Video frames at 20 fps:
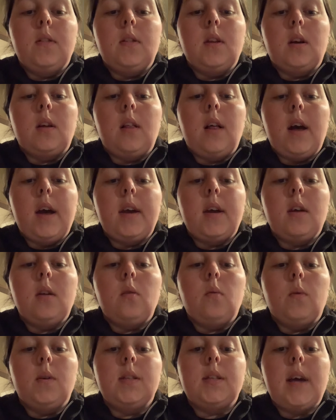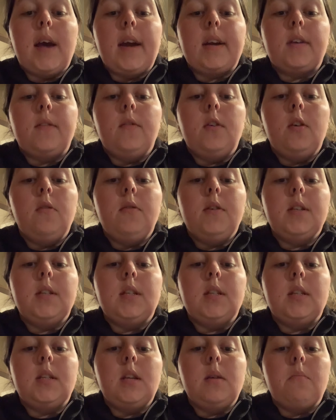the client was actively
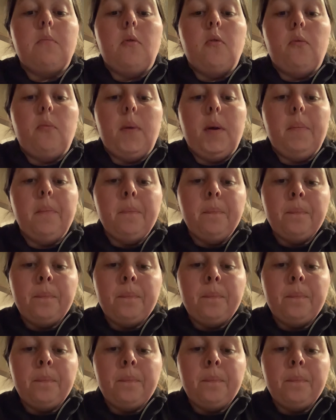resisting movement.